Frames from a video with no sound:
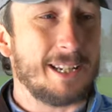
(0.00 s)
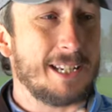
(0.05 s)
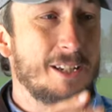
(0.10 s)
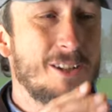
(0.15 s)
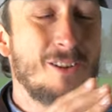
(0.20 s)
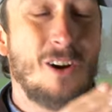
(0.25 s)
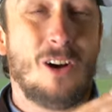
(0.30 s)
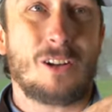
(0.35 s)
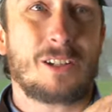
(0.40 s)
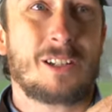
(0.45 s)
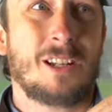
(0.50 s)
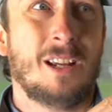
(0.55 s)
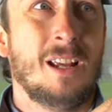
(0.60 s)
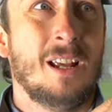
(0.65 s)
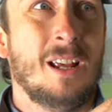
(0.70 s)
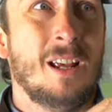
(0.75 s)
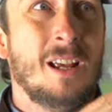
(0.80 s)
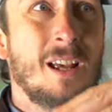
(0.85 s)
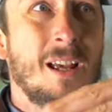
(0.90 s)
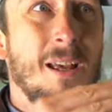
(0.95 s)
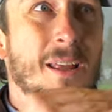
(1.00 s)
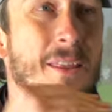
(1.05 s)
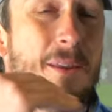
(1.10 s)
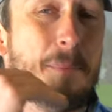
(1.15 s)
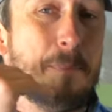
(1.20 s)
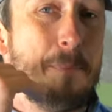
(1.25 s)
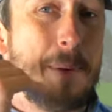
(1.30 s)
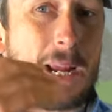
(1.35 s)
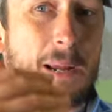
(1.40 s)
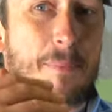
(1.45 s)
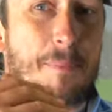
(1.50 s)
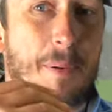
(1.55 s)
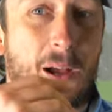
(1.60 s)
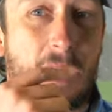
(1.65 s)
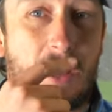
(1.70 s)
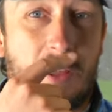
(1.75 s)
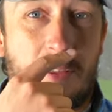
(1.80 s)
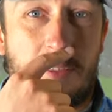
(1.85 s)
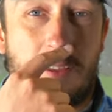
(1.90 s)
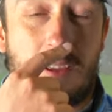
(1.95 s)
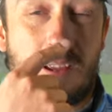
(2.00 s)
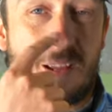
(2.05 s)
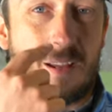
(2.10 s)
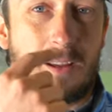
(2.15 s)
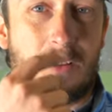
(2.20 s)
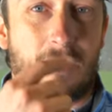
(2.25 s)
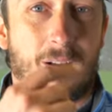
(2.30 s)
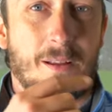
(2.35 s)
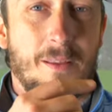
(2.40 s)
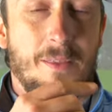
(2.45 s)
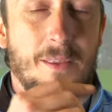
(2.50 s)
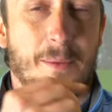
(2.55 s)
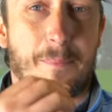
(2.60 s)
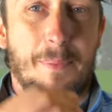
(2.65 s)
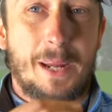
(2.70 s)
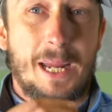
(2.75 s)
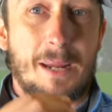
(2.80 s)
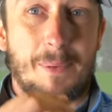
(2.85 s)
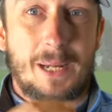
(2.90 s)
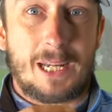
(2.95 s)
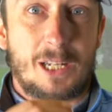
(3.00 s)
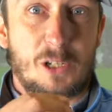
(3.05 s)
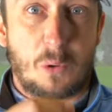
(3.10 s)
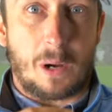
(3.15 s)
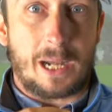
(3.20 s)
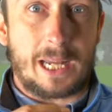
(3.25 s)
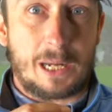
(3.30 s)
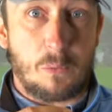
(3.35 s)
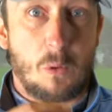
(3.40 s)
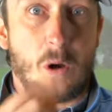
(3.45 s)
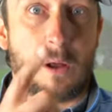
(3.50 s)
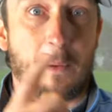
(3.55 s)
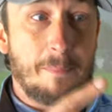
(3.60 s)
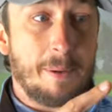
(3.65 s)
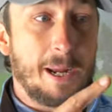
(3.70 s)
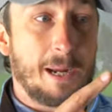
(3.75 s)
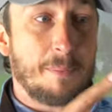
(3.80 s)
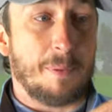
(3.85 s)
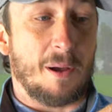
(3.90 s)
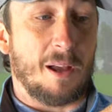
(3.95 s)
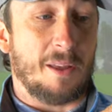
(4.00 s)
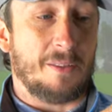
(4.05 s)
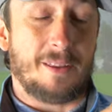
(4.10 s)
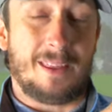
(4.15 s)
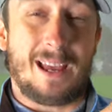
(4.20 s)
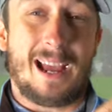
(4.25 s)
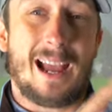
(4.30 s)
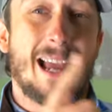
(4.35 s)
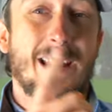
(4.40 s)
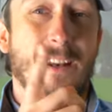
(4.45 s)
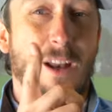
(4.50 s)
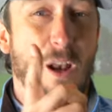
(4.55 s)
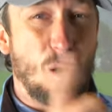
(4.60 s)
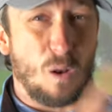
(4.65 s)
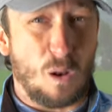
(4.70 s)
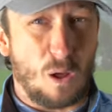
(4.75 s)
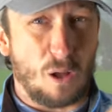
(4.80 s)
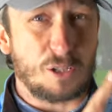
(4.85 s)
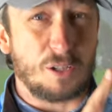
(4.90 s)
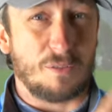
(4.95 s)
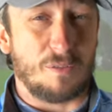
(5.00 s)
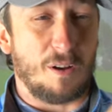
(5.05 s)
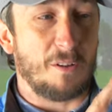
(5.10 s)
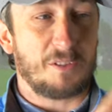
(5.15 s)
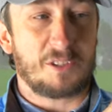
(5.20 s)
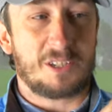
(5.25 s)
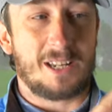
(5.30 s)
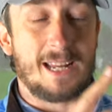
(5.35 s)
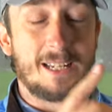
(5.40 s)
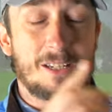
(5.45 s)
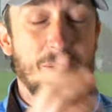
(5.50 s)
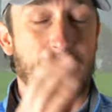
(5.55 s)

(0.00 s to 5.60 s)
It's not the Big Bertha, the BB21 Big Bertha that had a lot of offset.